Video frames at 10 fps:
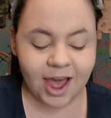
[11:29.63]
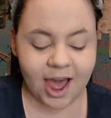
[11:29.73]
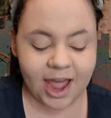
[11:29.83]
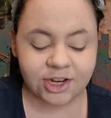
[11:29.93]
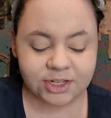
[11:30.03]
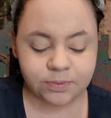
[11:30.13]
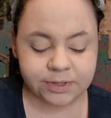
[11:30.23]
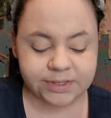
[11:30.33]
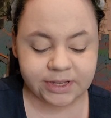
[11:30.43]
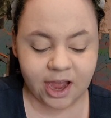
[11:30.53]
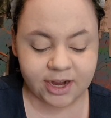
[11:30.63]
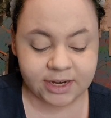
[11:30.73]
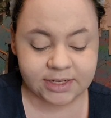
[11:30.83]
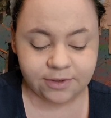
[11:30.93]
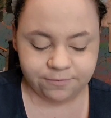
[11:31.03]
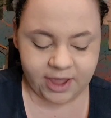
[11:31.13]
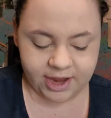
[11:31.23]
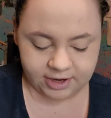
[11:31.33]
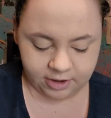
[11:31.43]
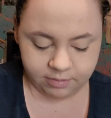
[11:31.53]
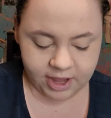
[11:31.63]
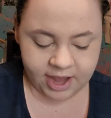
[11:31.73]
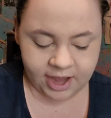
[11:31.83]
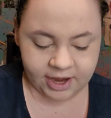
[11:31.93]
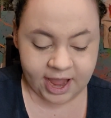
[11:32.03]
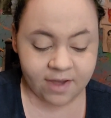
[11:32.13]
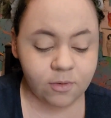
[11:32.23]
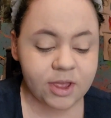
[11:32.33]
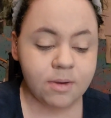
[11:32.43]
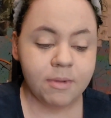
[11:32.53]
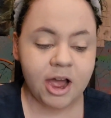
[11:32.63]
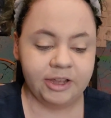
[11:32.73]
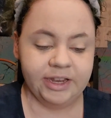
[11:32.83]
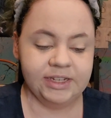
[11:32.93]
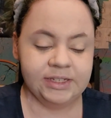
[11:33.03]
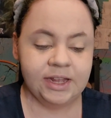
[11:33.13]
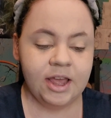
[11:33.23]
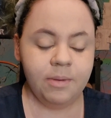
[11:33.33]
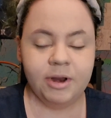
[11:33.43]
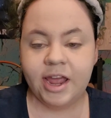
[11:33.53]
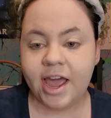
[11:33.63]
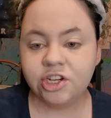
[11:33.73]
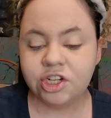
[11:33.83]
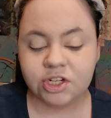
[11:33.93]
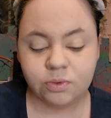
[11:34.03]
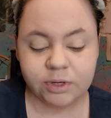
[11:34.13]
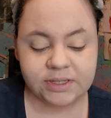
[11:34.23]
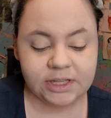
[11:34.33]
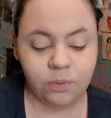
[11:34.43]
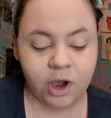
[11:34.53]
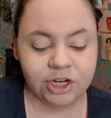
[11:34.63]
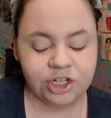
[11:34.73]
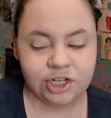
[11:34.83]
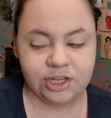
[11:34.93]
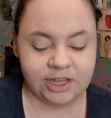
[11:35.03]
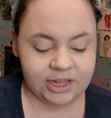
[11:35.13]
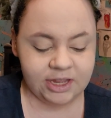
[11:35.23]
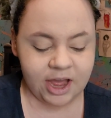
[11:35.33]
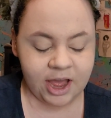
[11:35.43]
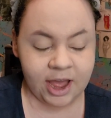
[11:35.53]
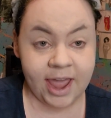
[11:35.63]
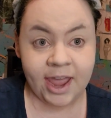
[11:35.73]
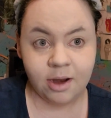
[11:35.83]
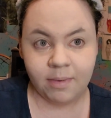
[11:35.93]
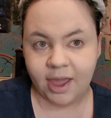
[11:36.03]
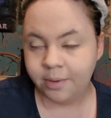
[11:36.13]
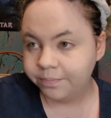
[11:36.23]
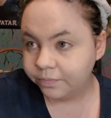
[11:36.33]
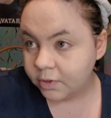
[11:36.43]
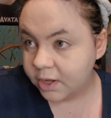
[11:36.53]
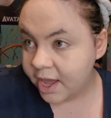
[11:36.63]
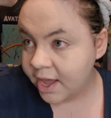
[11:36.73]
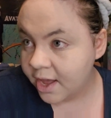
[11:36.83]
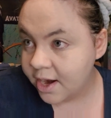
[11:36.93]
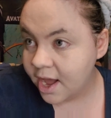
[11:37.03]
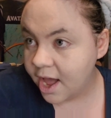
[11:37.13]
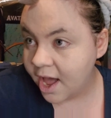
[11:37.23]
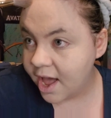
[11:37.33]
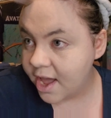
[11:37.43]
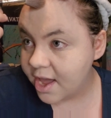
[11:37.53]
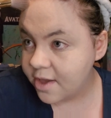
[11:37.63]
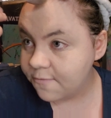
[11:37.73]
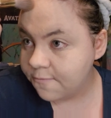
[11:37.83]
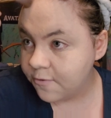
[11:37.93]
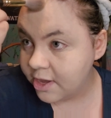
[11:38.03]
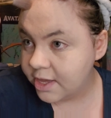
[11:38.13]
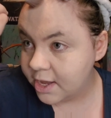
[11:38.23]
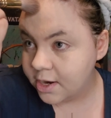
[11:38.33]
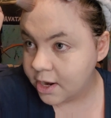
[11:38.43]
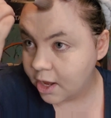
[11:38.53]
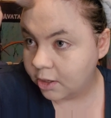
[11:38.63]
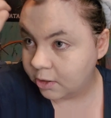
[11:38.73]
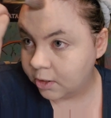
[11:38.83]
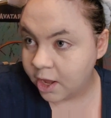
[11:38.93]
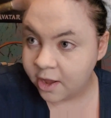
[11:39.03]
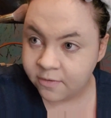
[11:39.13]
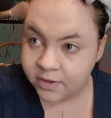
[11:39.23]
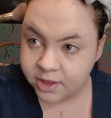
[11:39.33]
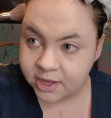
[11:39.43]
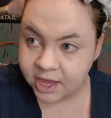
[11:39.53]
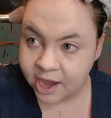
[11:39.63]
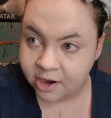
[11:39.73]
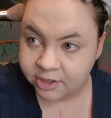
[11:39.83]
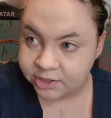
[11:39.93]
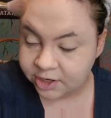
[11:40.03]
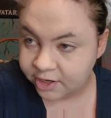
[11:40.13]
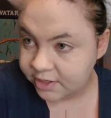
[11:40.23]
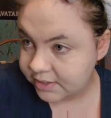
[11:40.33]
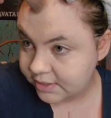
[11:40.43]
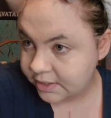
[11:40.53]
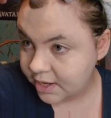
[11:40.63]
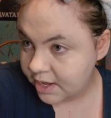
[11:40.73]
I just recently got into the fandom, and I haven't read the mangas, but I actually just recently watched the anime, and I freaking love the characters